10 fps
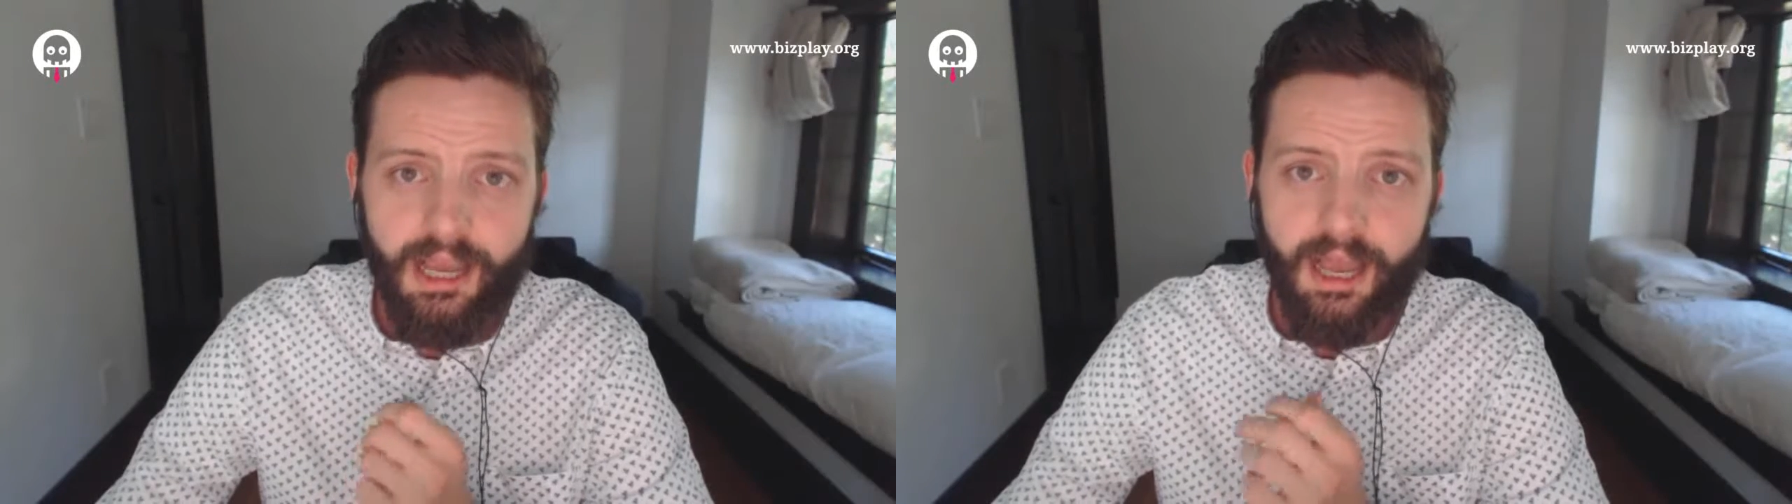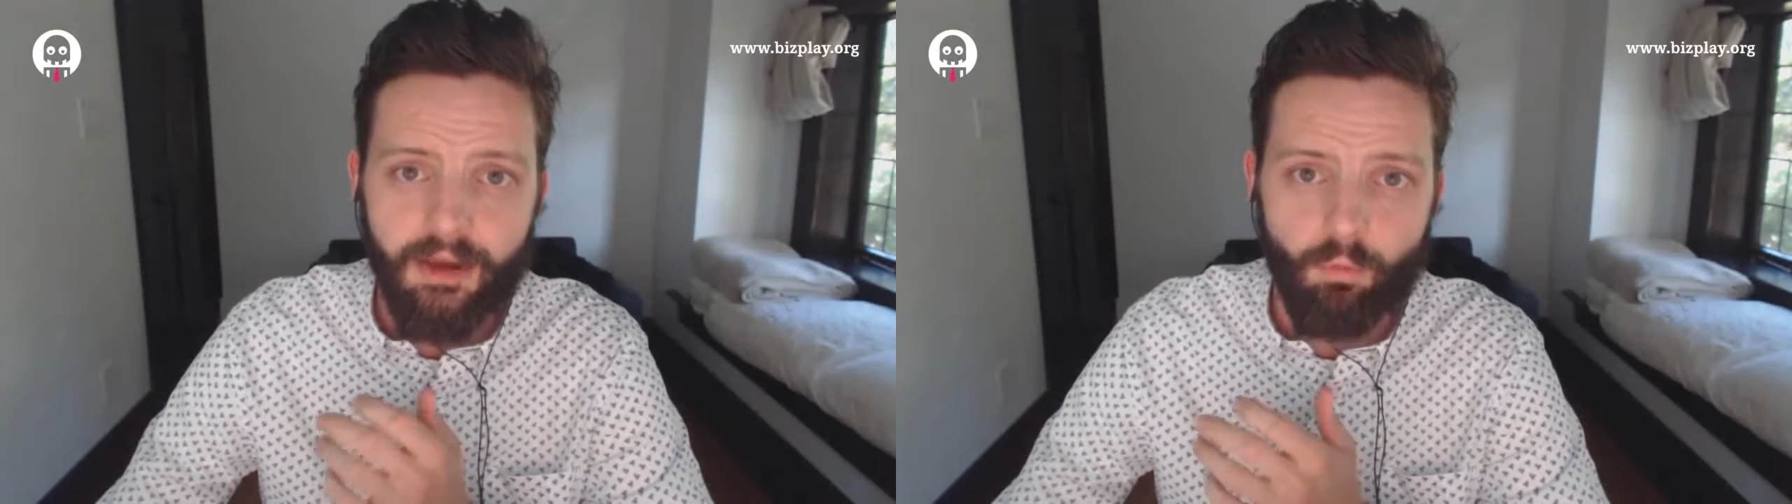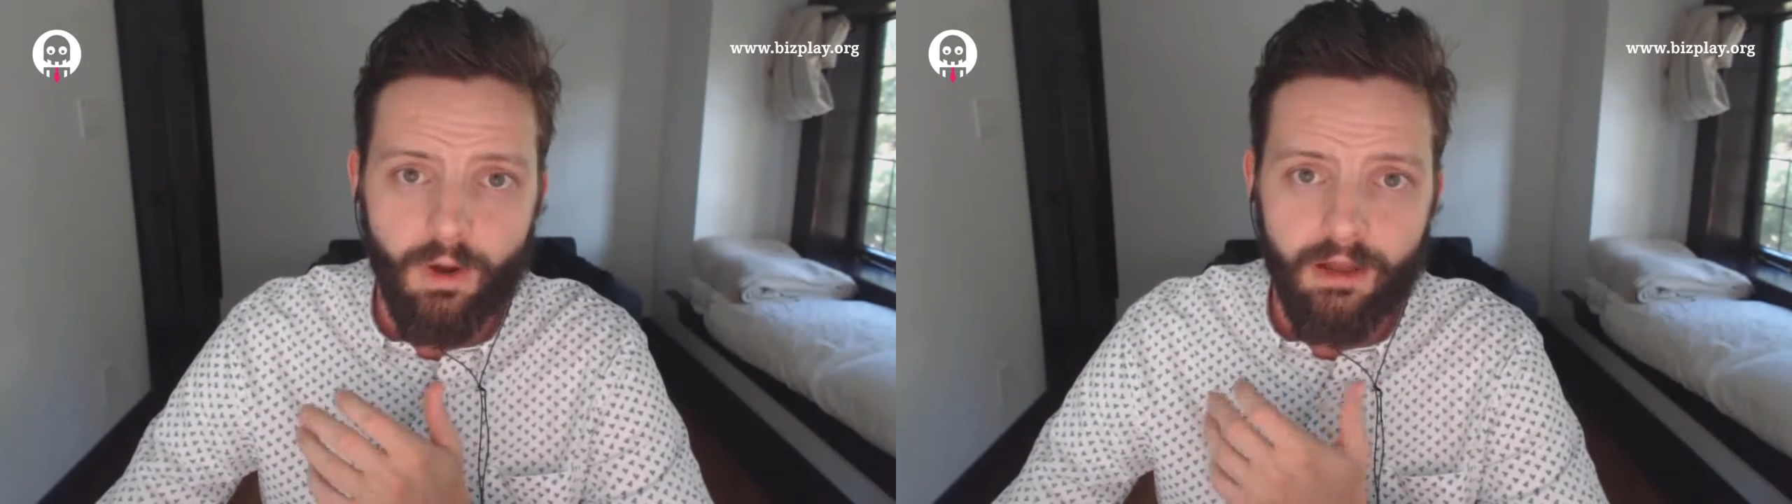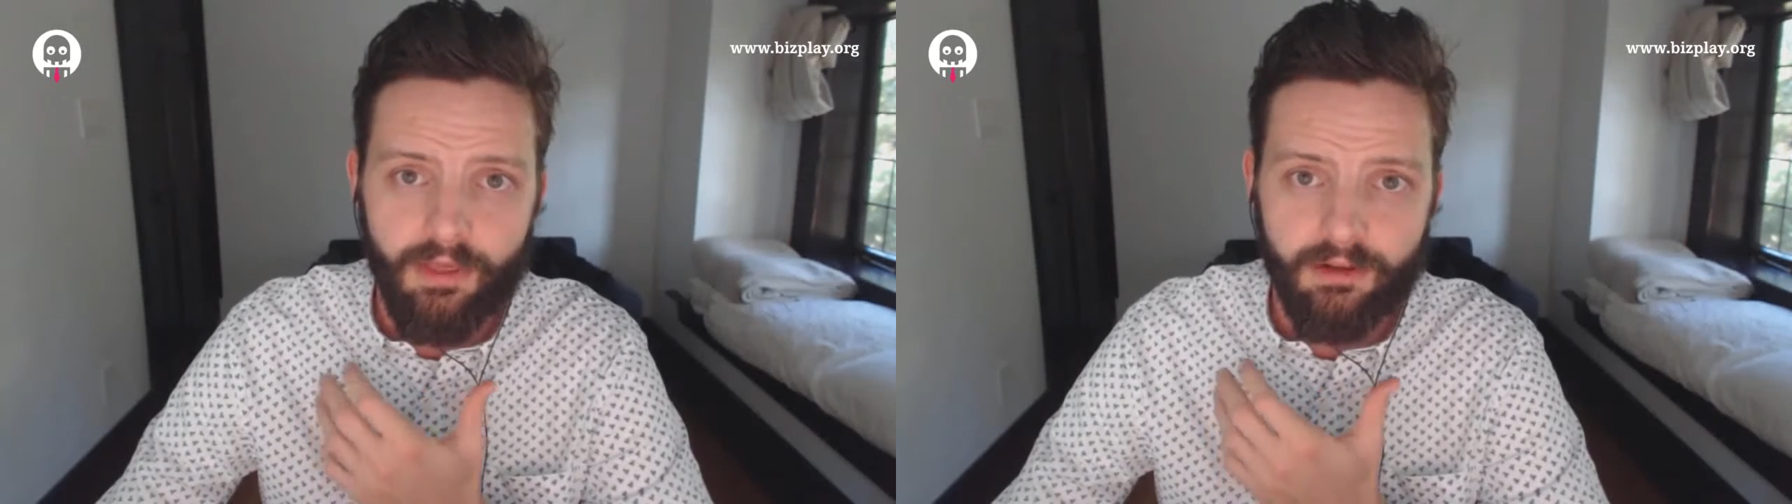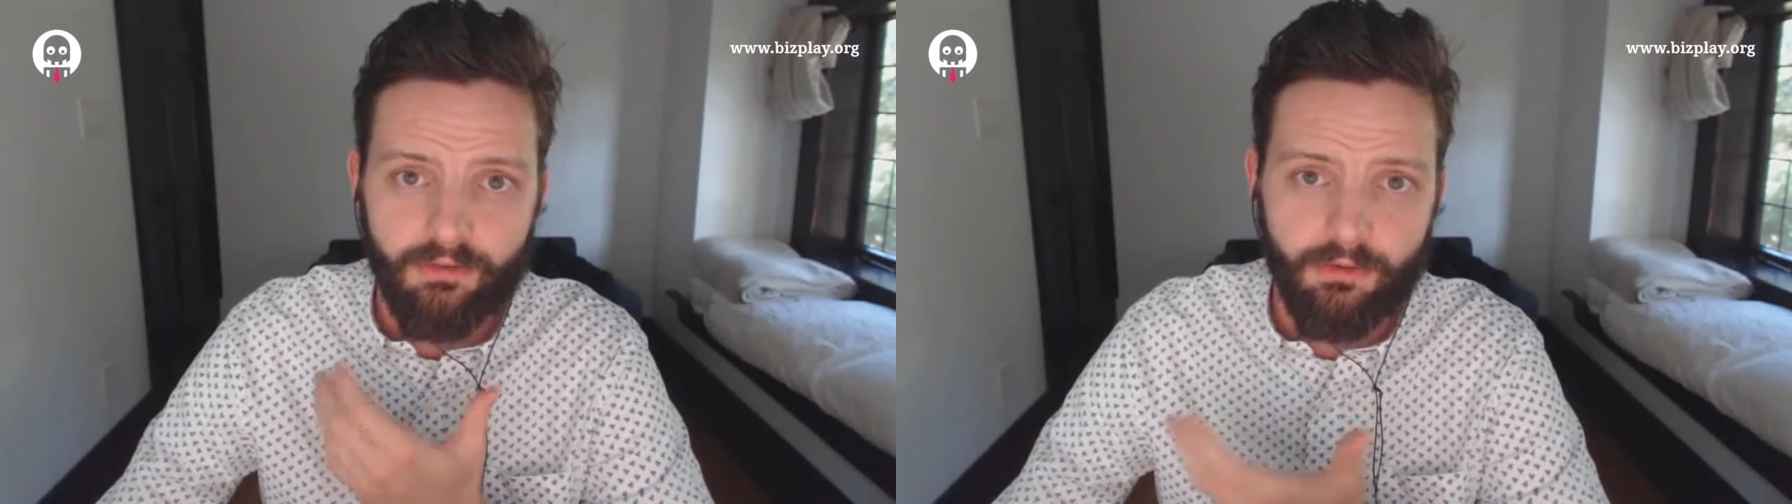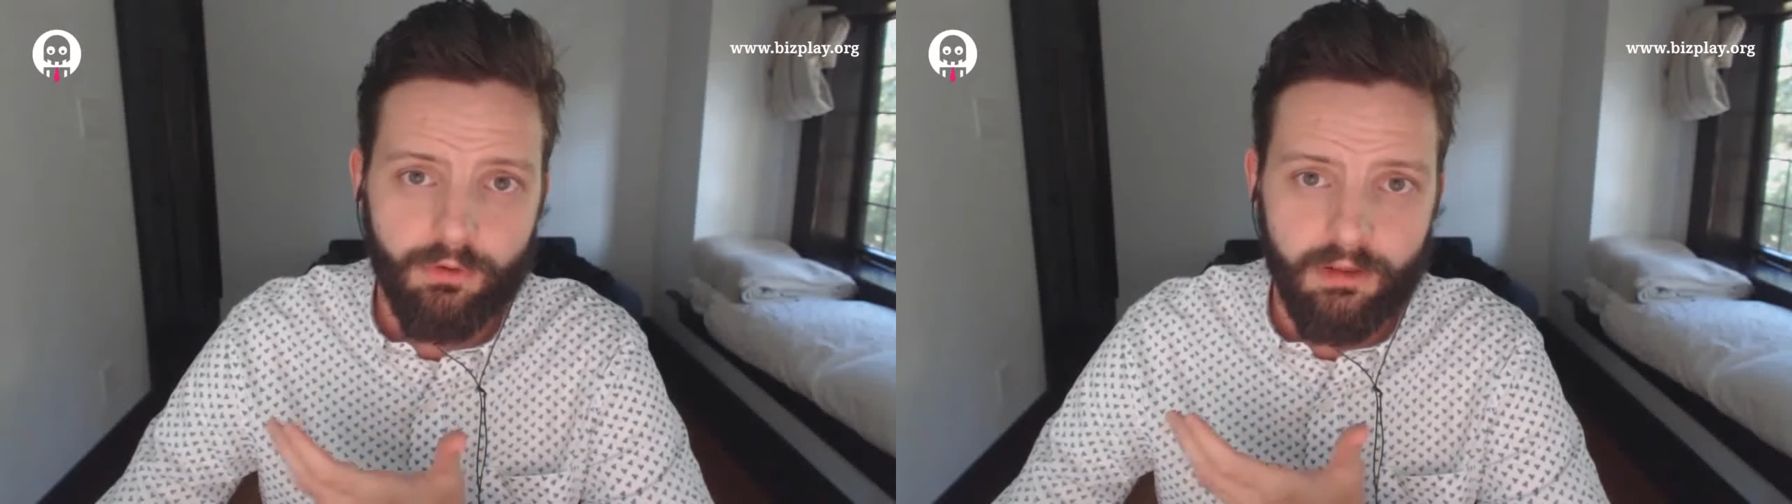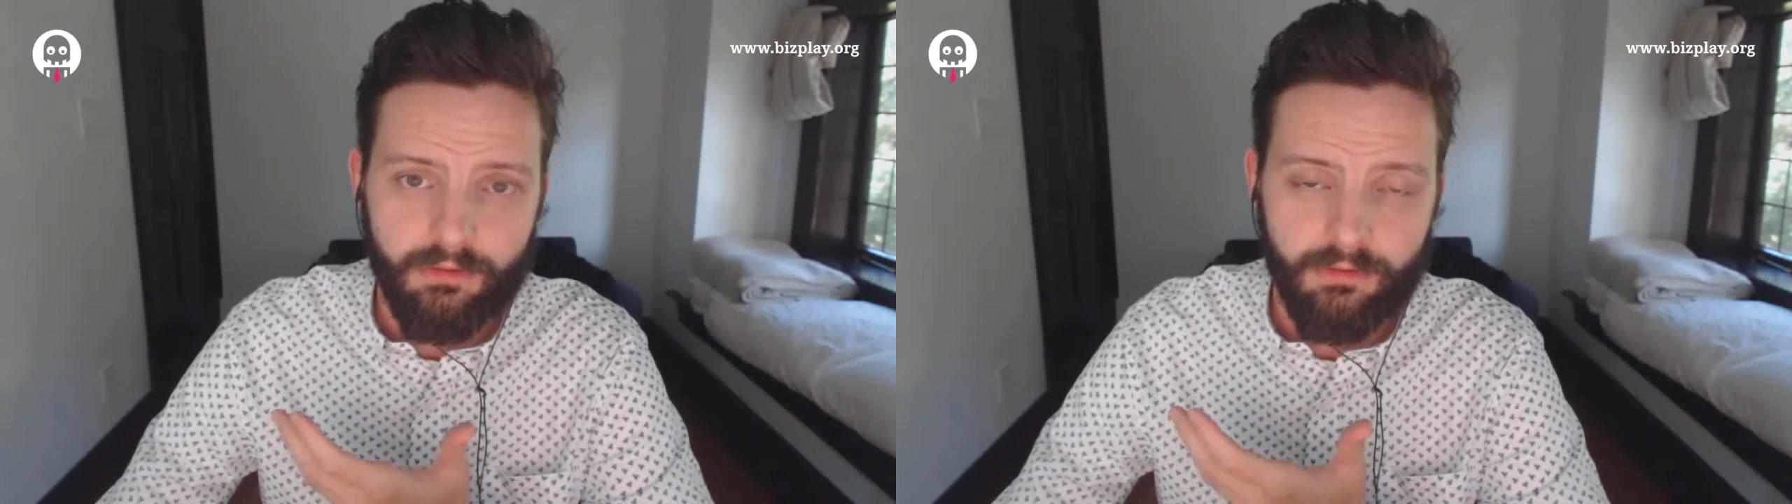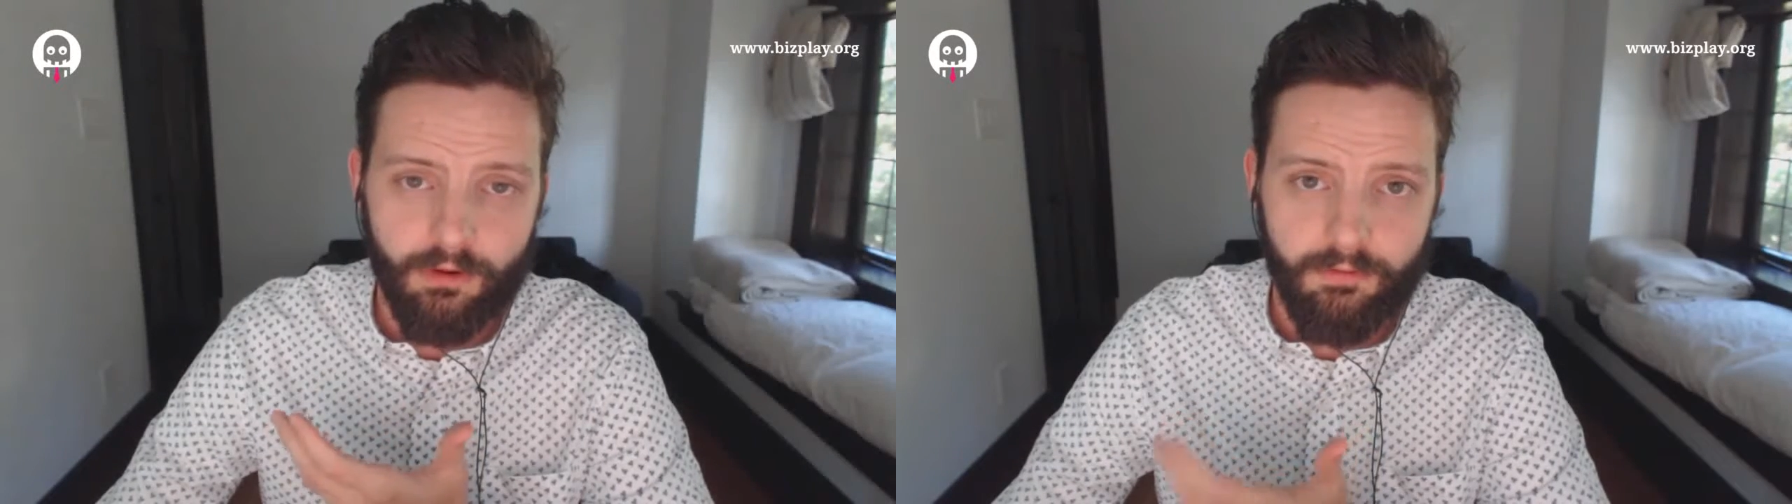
and why that is so necessary